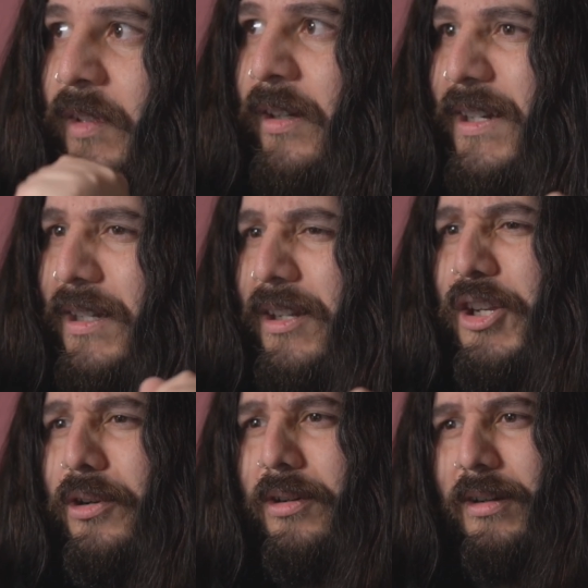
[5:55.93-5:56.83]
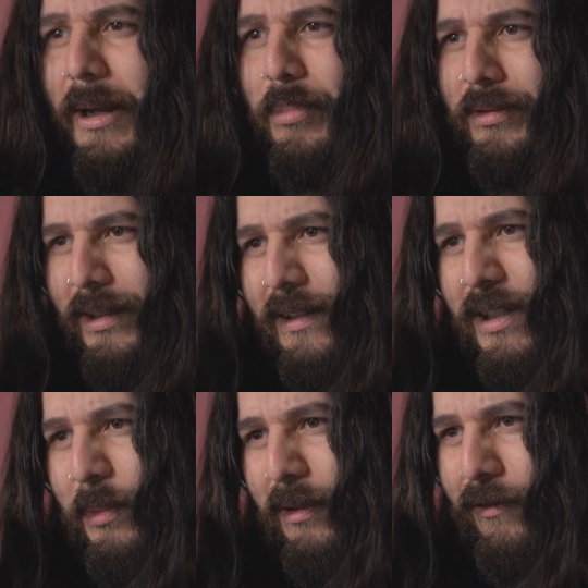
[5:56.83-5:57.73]
I did hear, I believe,
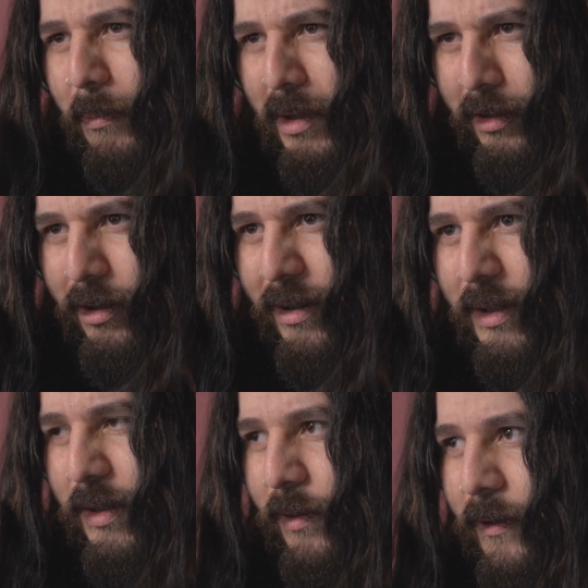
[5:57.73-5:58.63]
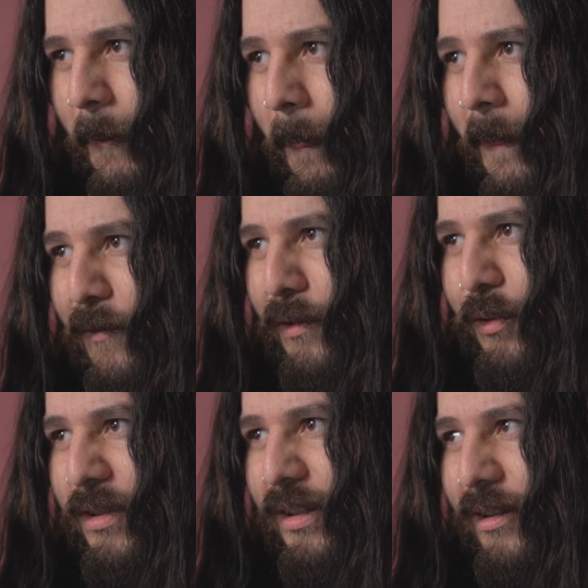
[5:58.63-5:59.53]
something familiar in the song for the
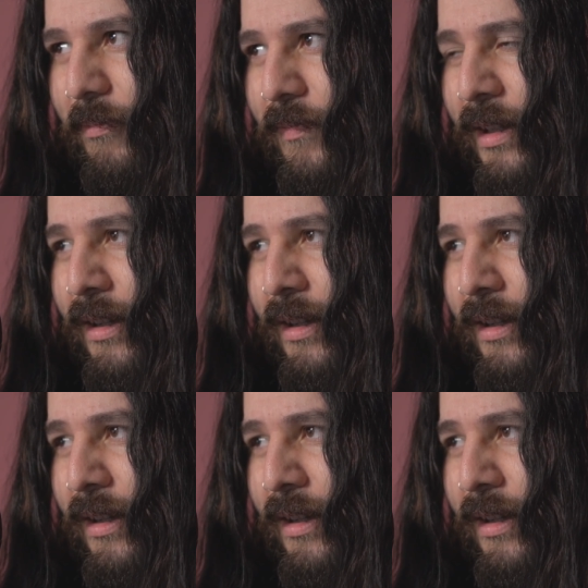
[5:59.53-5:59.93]
first time.